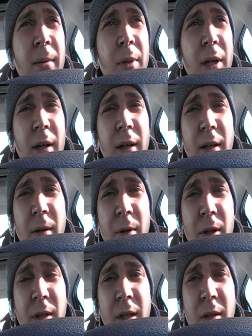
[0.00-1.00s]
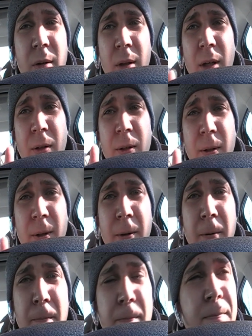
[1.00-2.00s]
But I wanted to say two things.
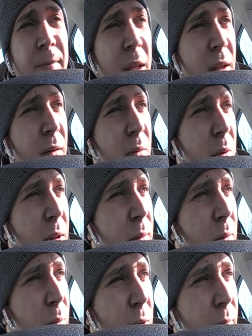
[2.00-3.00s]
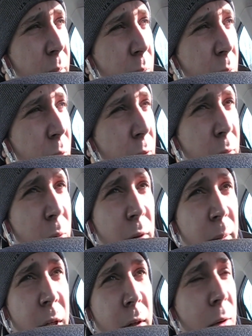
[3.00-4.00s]
One
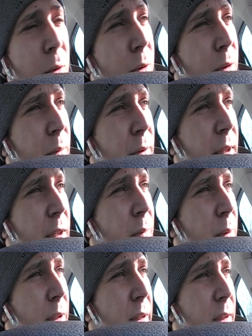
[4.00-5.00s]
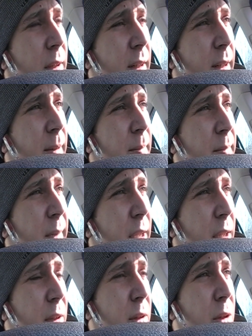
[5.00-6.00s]
of my goals with this was, I
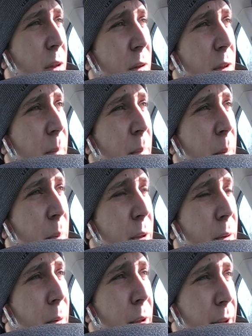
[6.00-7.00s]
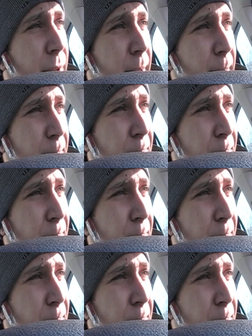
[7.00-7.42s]
guess, to show some people in the world that